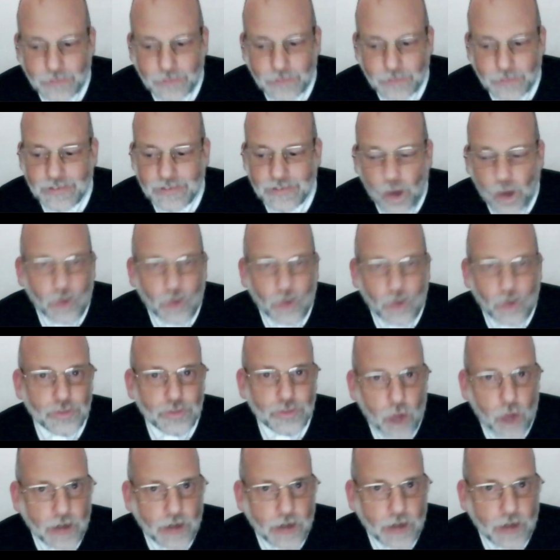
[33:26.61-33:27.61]
So the soul
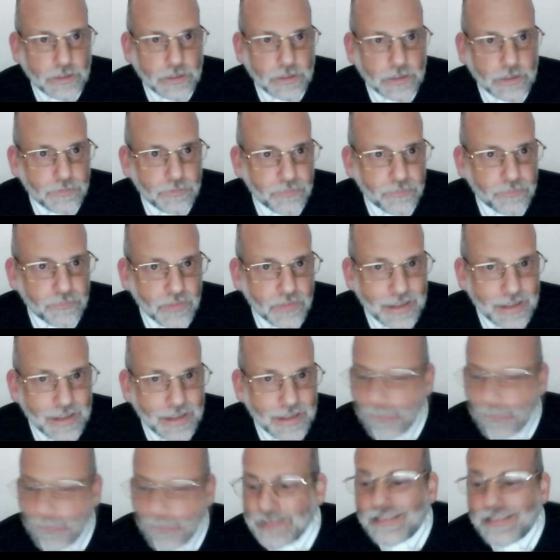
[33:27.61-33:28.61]
is running,
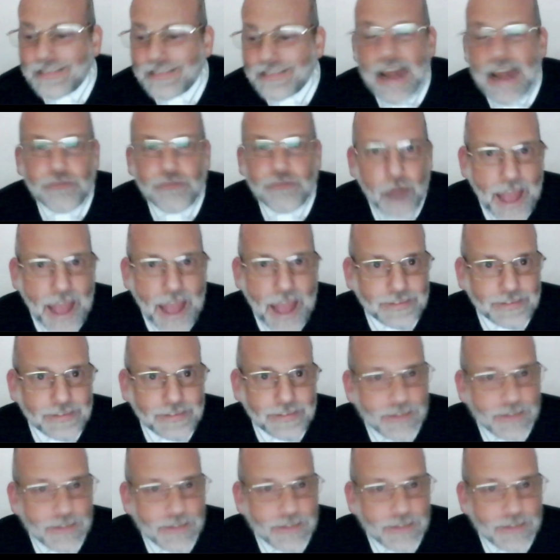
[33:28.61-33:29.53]
but it doesn't have rest.